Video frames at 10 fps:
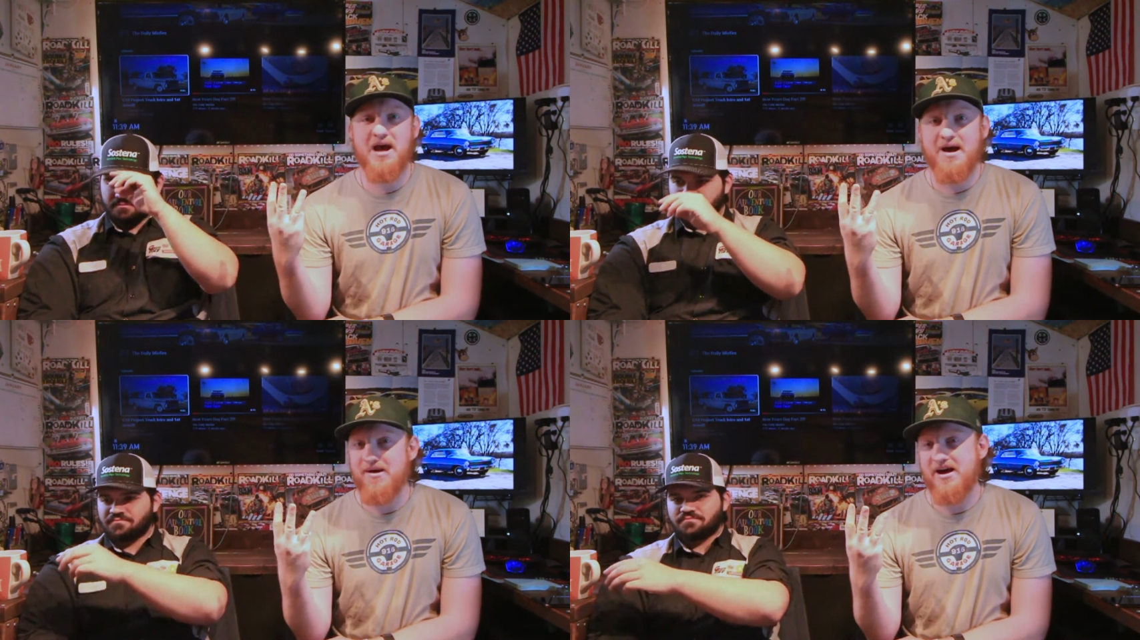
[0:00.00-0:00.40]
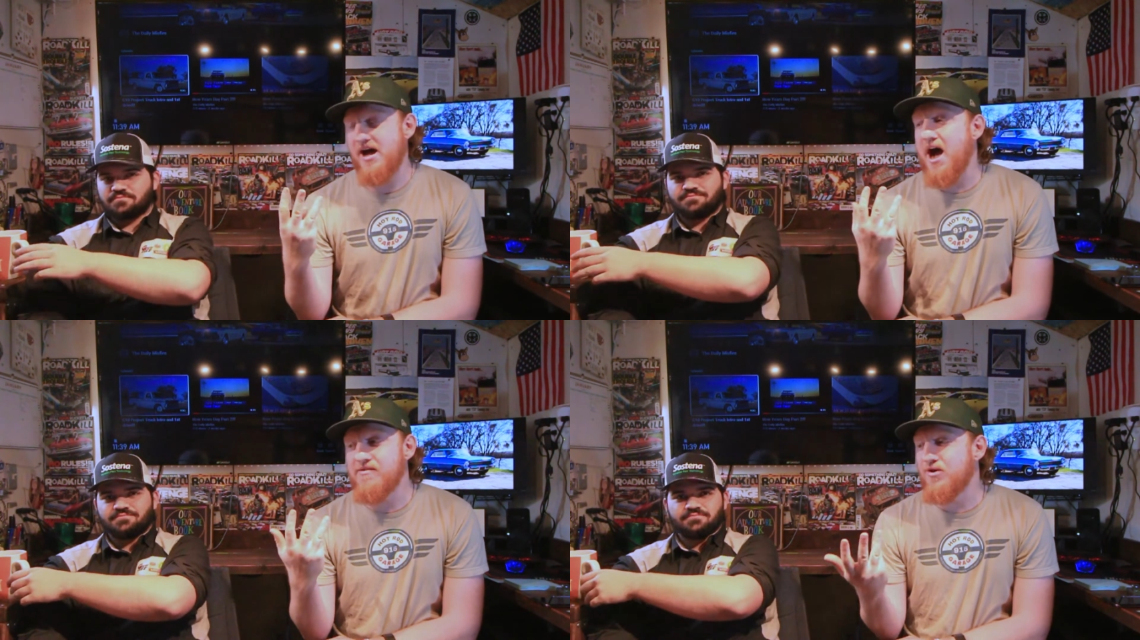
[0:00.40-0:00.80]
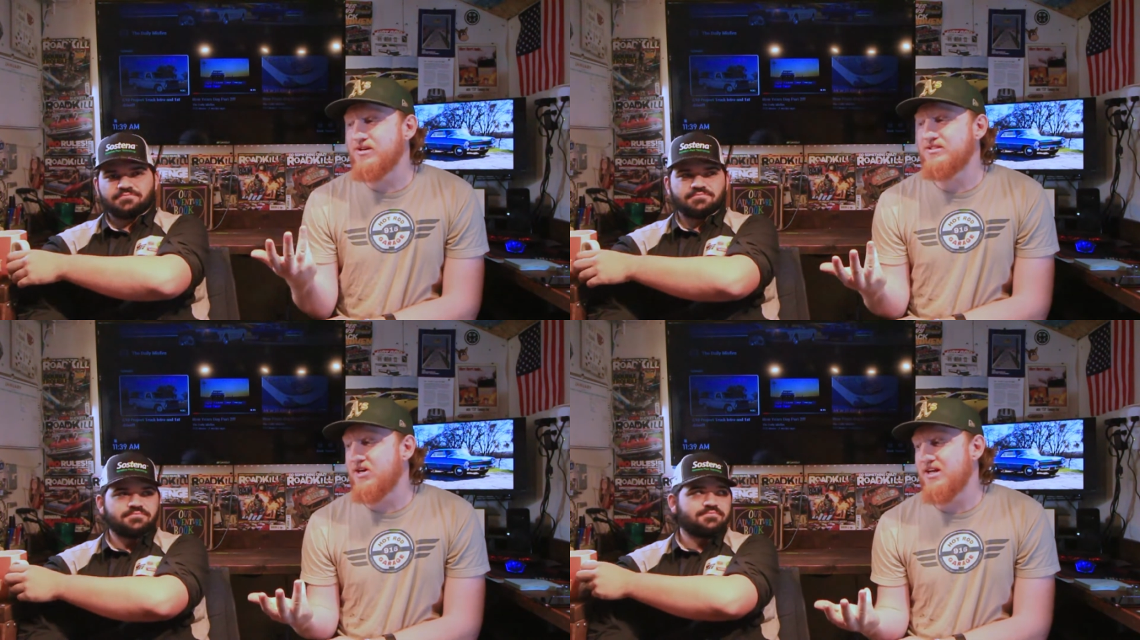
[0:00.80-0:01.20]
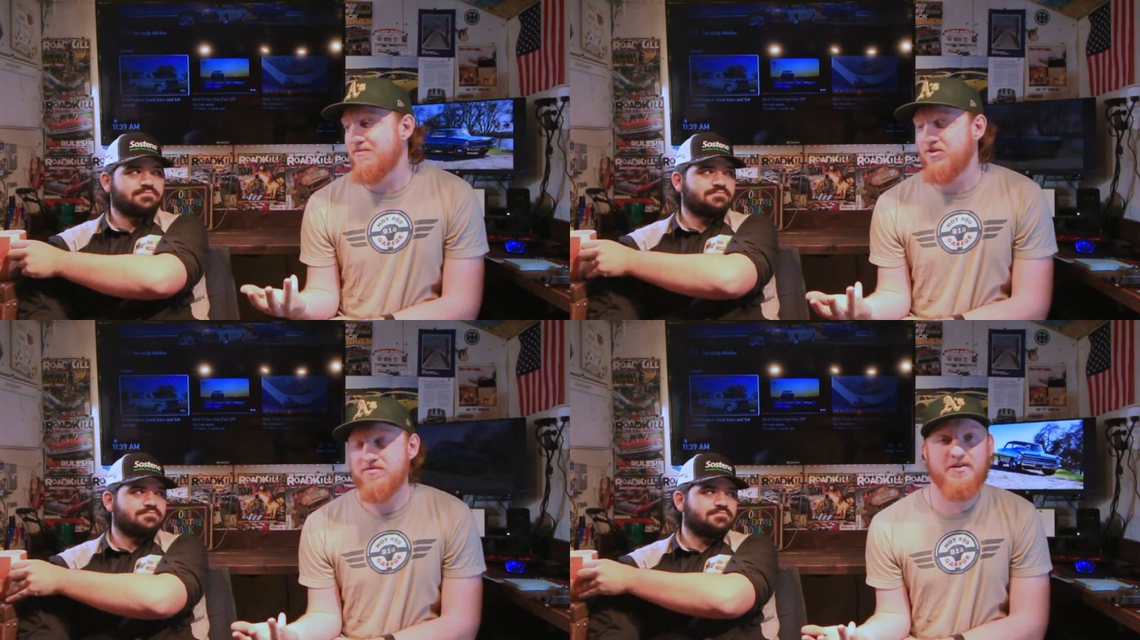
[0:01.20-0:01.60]
Speaker 1: I, I've always dug
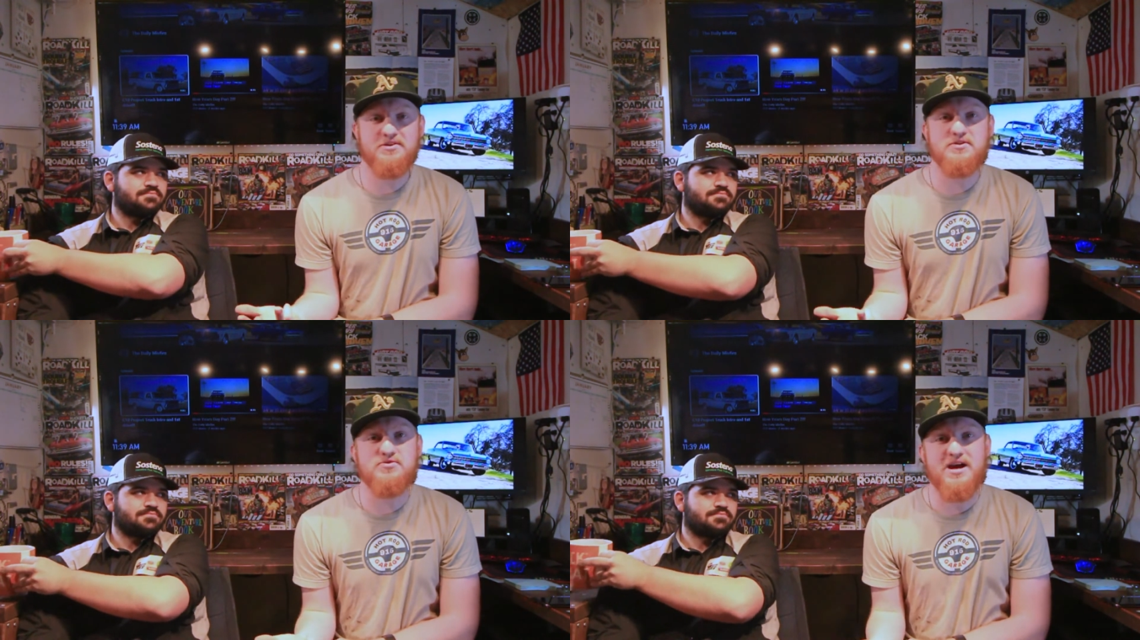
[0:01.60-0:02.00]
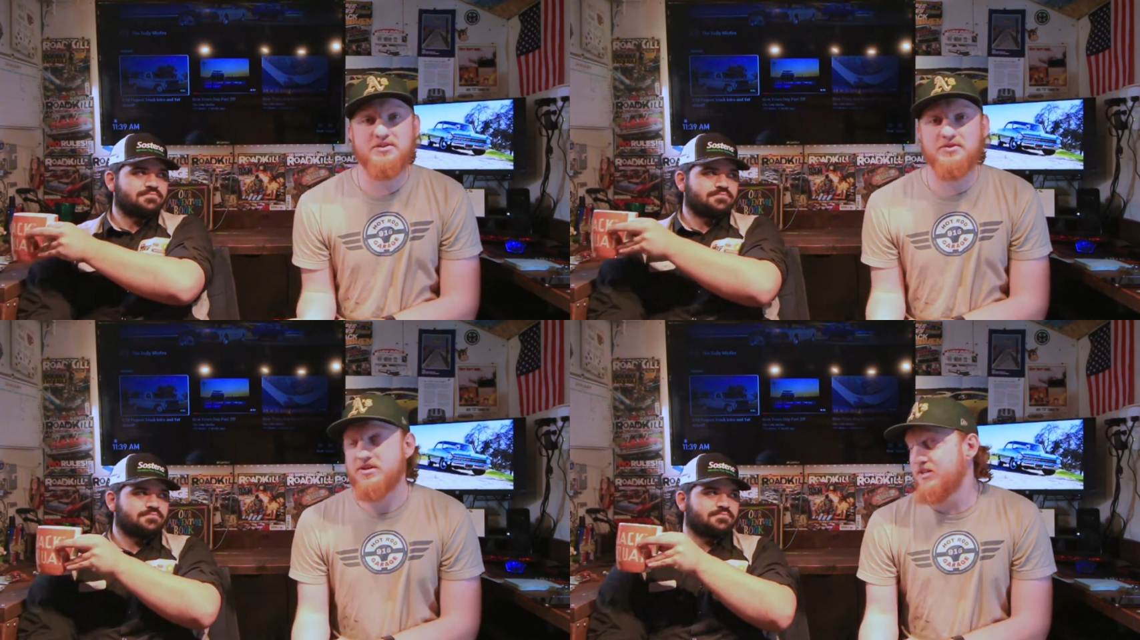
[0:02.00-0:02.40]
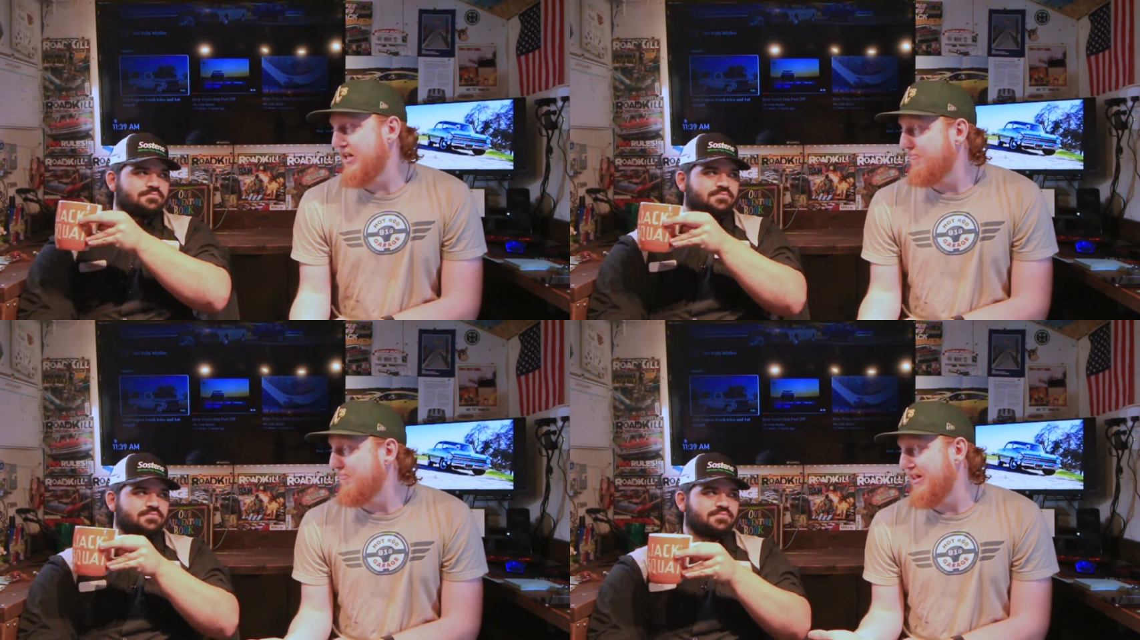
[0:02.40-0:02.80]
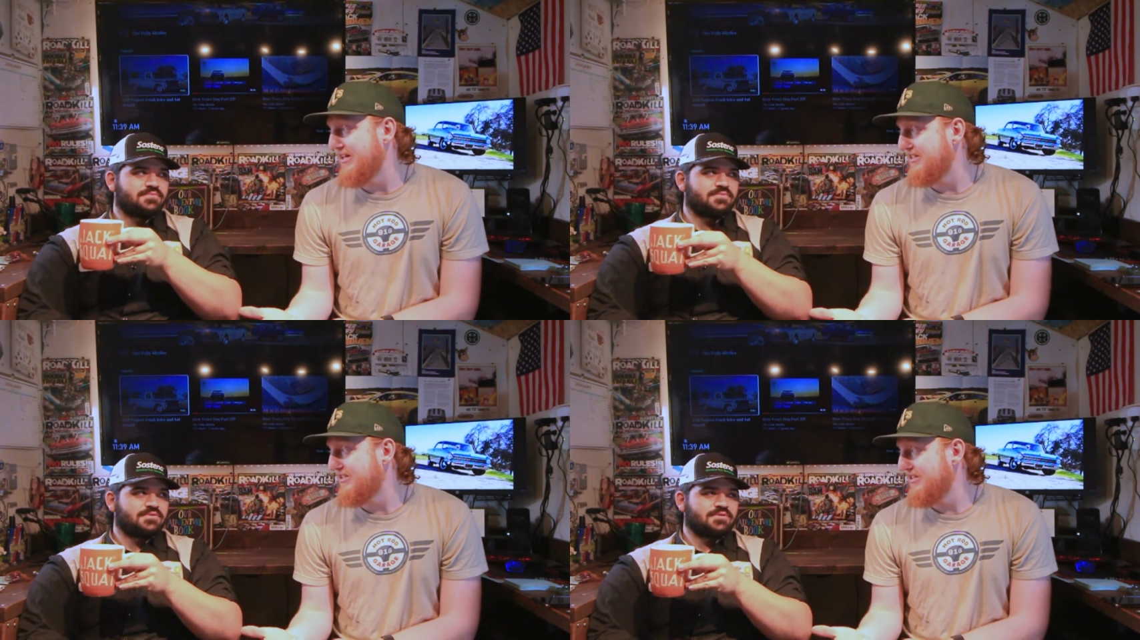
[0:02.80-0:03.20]
having a front engine dragster. I mean,
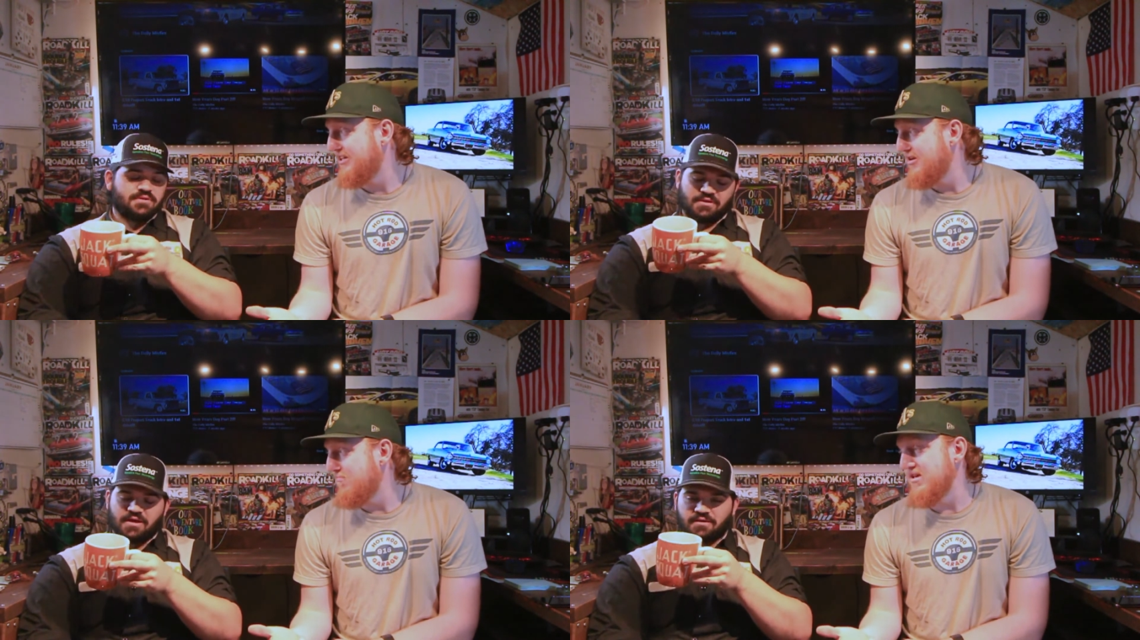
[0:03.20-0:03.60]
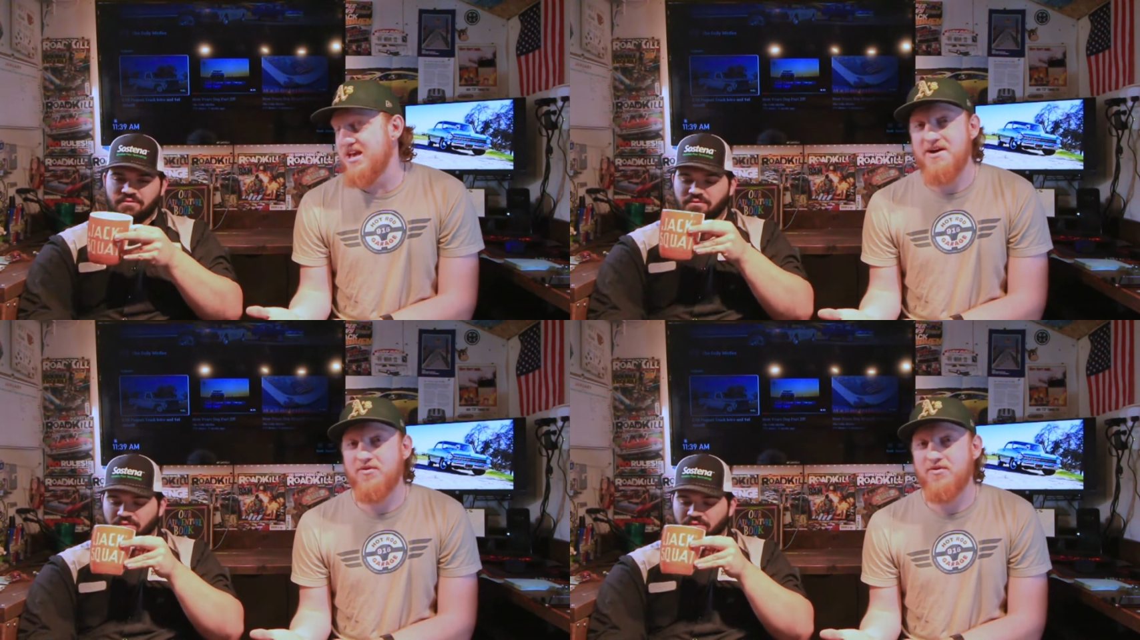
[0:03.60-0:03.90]
that's yeah. me. I've